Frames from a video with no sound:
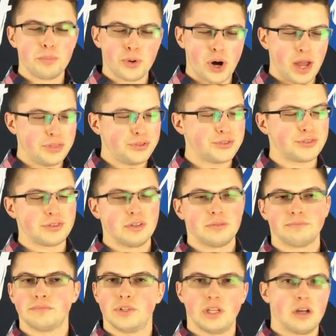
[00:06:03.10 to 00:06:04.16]
breaths,
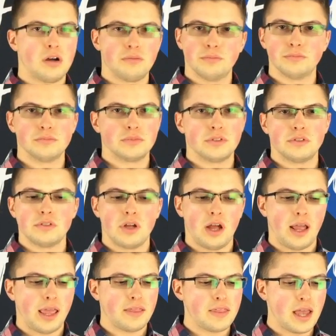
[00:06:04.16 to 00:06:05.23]

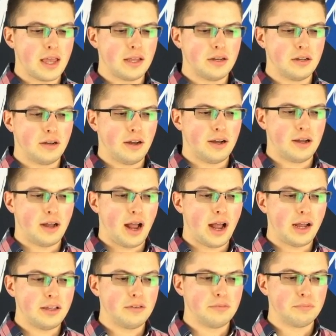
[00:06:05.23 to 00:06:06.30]
and then
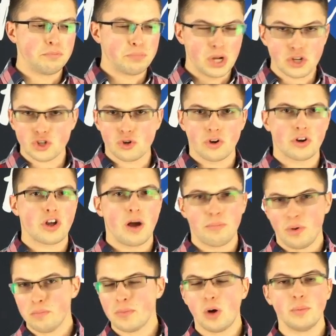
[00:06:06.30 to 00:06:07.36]
I picture a
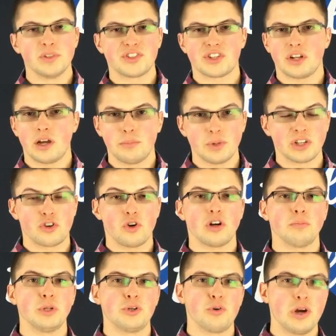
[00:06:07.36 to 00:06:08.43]
couple moments that I'm
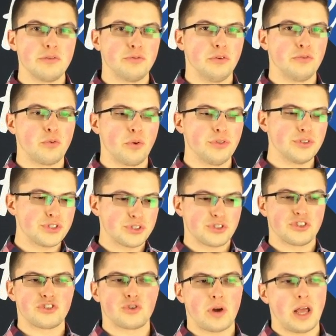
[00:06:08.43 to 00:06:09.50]
incredibly grateful for. This is
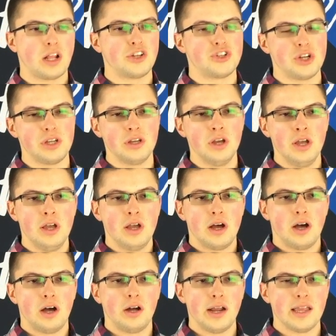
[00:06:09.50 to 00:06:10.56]
a strategy
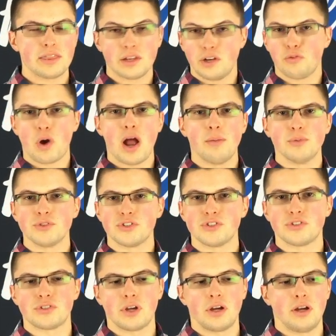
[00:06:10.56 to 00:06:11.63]
Anthony Robbins
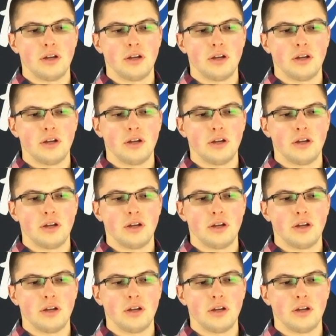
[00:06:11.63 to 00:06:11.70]
has